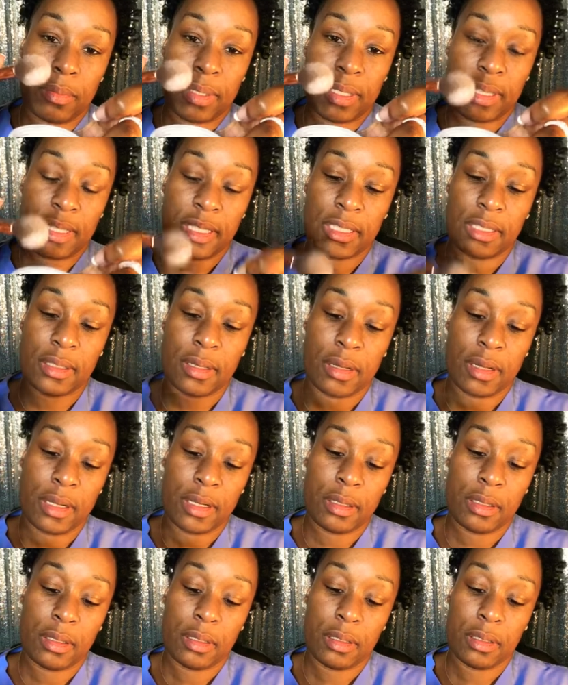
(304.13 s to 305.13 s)
Put this
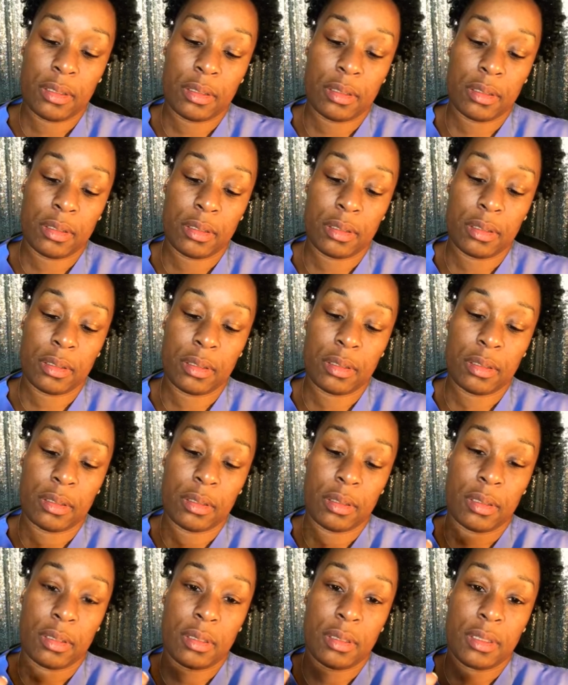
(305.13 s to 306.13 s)
on,
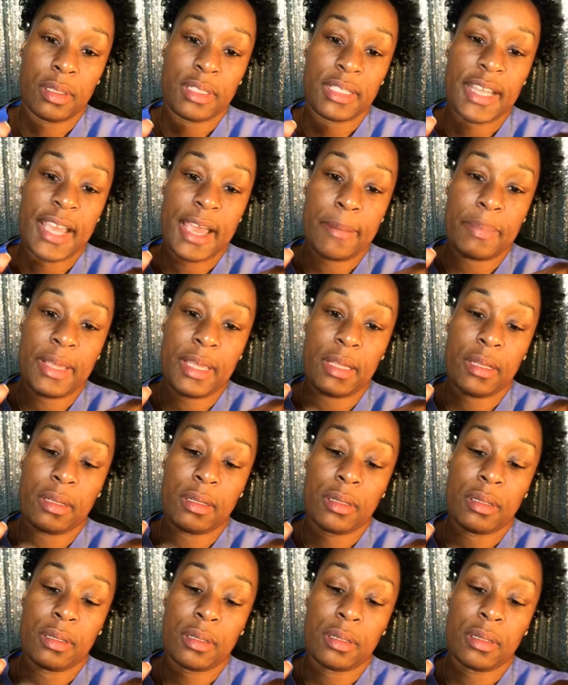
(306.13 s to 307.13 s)
tap it,
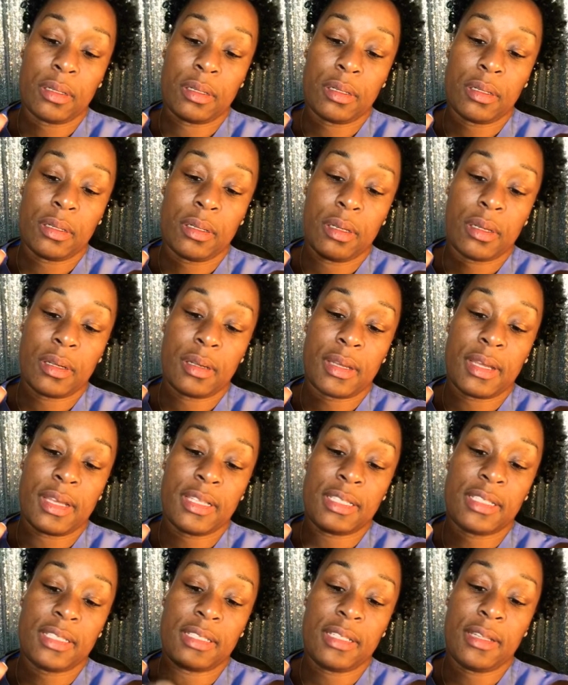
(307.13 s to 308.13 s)

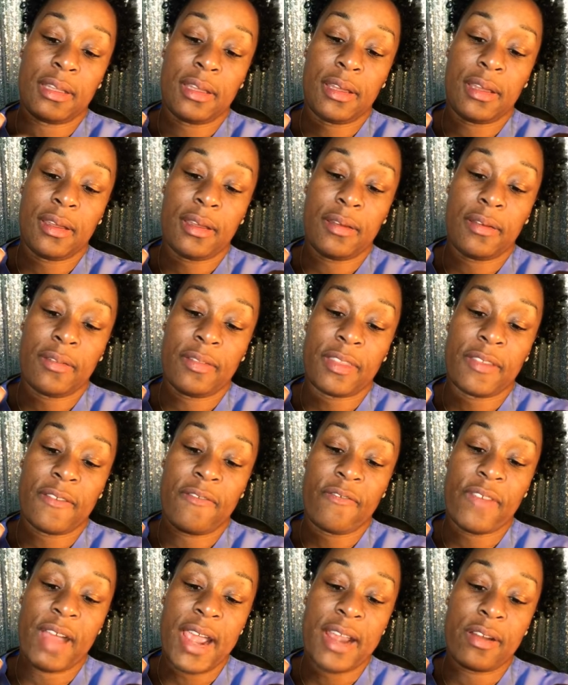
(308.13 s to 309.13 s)
because the
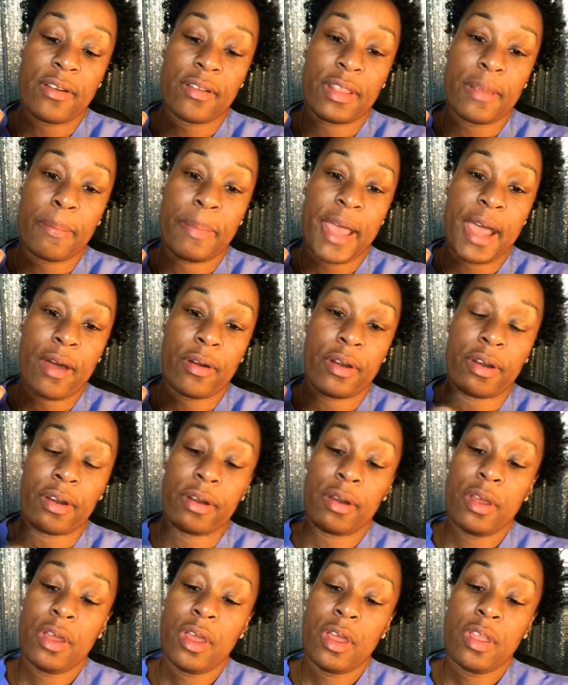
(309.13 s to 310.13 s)
finer the
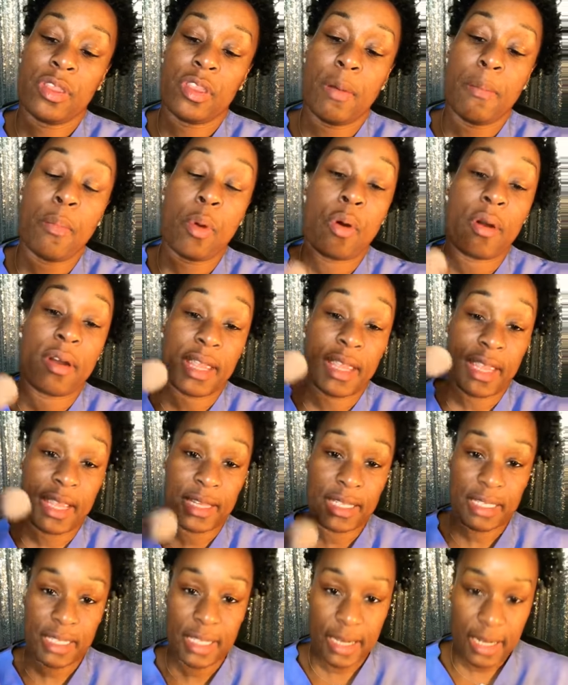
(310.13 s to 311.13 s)
powder, the more it can
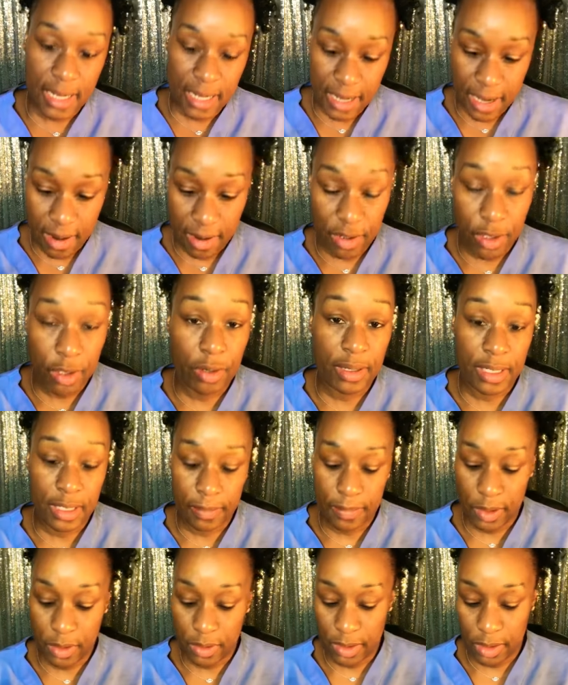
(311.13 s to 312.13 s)
get stuck in there and you'll end
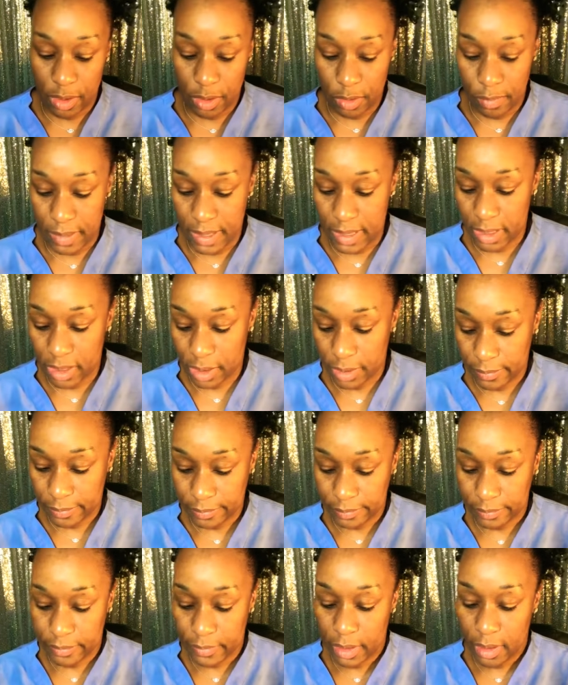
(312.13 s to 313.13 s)
up using too much.
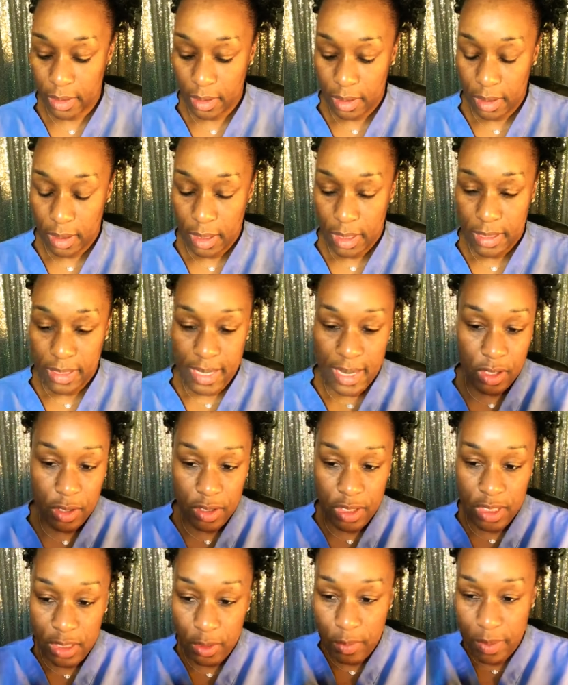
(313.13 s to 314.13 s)
Then you
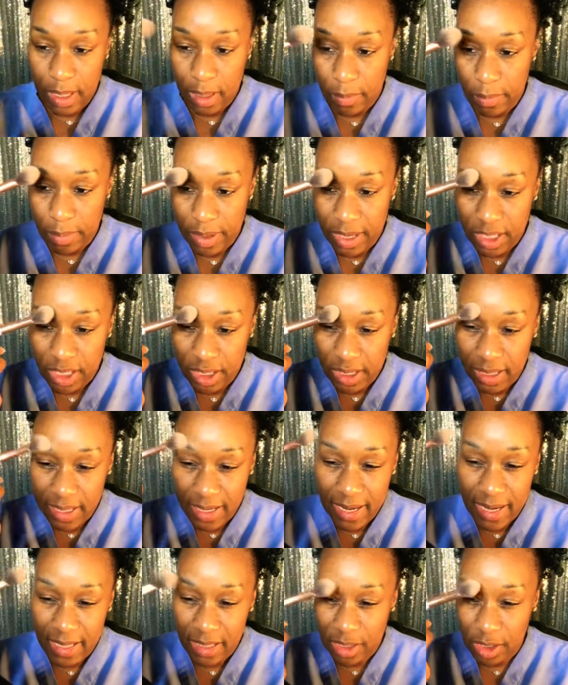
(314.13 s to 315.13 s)
just want to brush
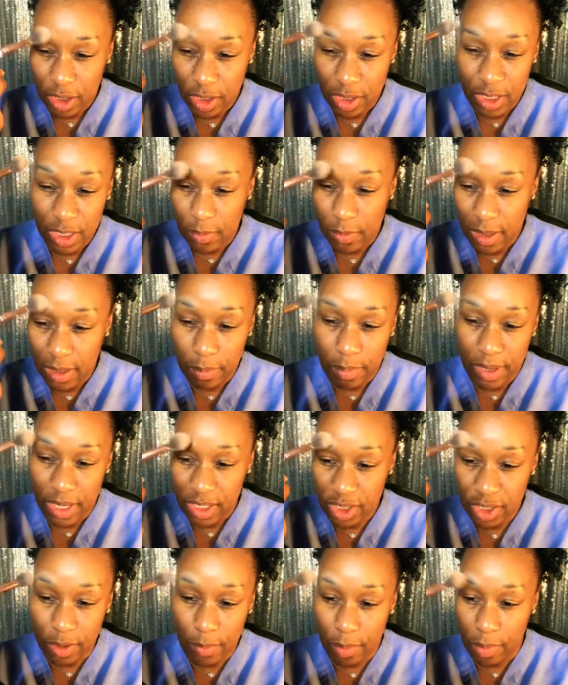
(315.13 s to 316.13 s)

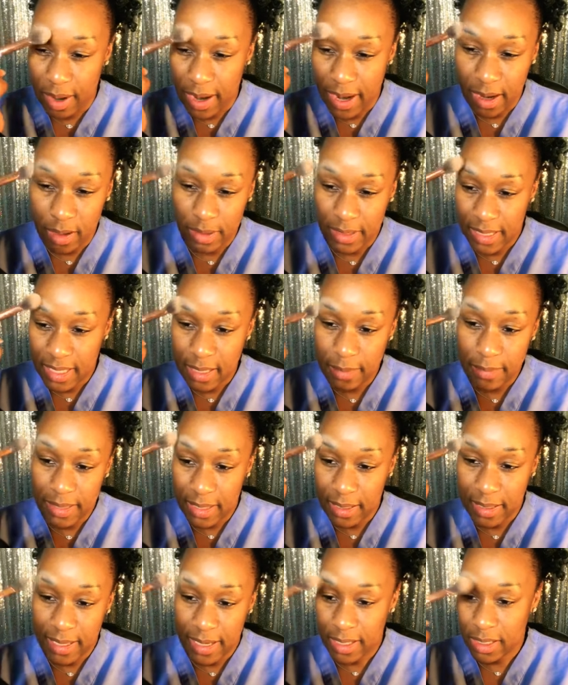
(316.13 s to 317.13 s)
brush your brows. I keep
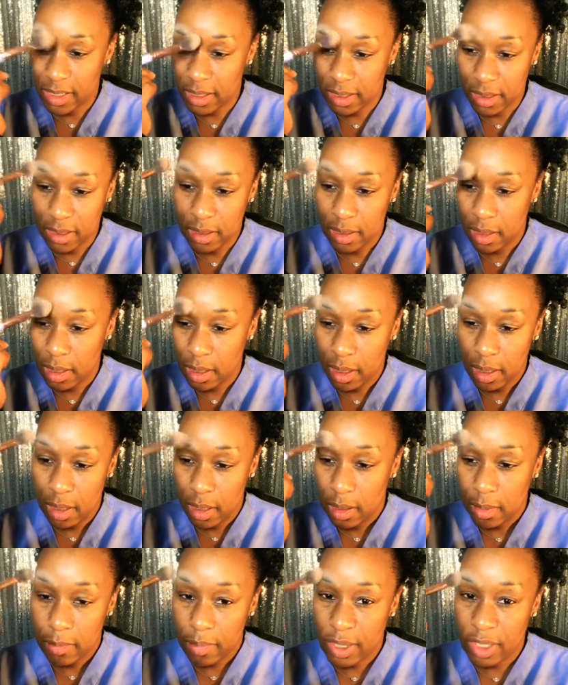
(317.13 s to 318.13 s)
saying lashes.
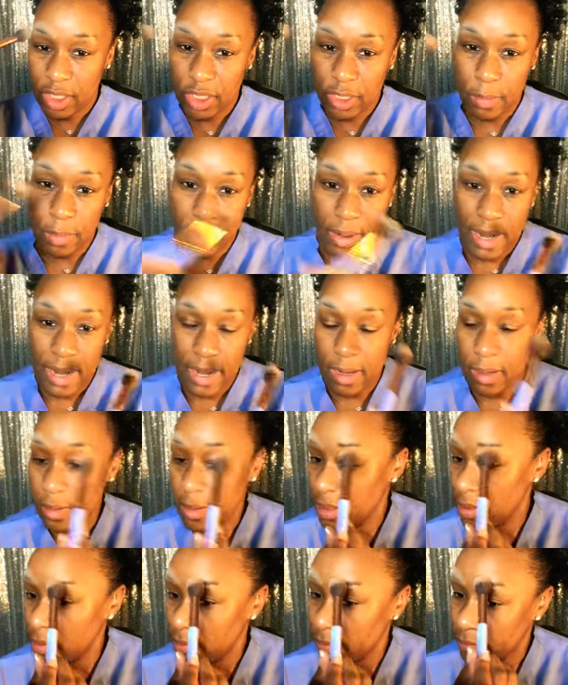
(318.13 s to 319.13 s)
Brush your
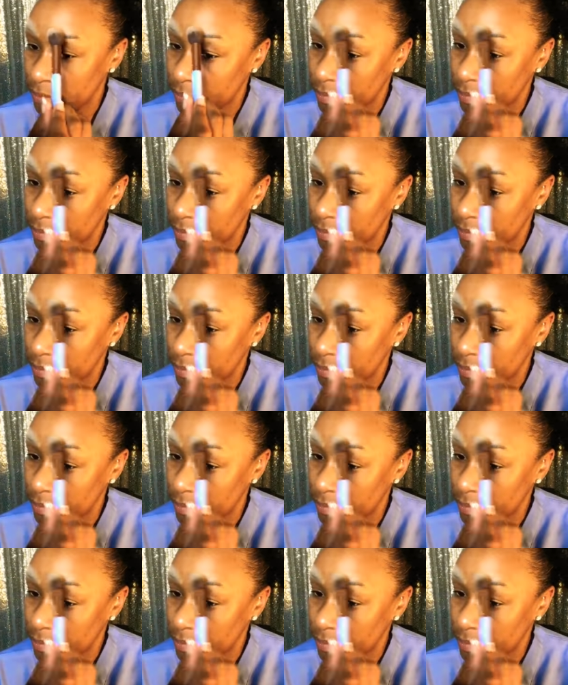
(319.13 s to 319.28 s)
brows.